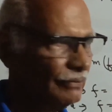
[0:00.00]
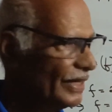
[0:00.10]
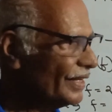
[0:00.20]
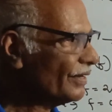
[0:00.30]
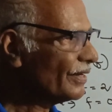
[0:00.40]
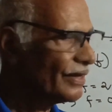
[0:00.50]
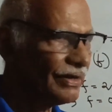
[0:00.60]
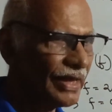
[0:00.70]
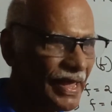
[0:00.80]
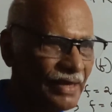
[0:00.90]
My
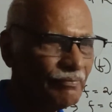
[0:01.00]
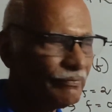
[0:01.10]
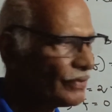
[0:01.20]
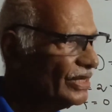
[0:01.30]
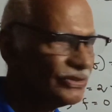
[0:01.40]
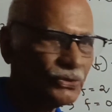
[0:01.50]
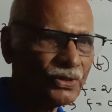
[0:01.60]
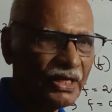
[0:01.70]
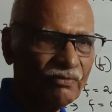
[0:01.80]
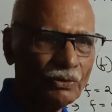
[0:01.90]
aim is to
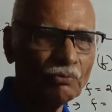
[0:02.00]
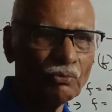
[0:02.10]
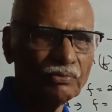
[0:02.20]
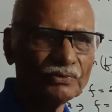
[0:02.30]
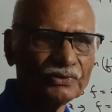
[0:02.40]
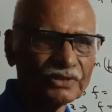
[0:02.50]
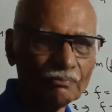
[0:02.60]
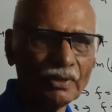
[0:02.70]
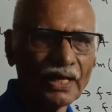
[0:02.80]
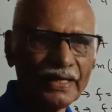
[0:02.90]
give you
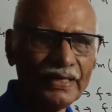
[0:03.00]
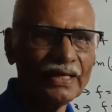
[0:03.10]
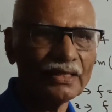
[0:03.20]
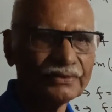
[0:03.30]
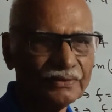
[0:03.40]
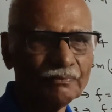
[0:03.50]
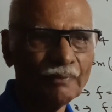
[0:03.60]
simple ideas,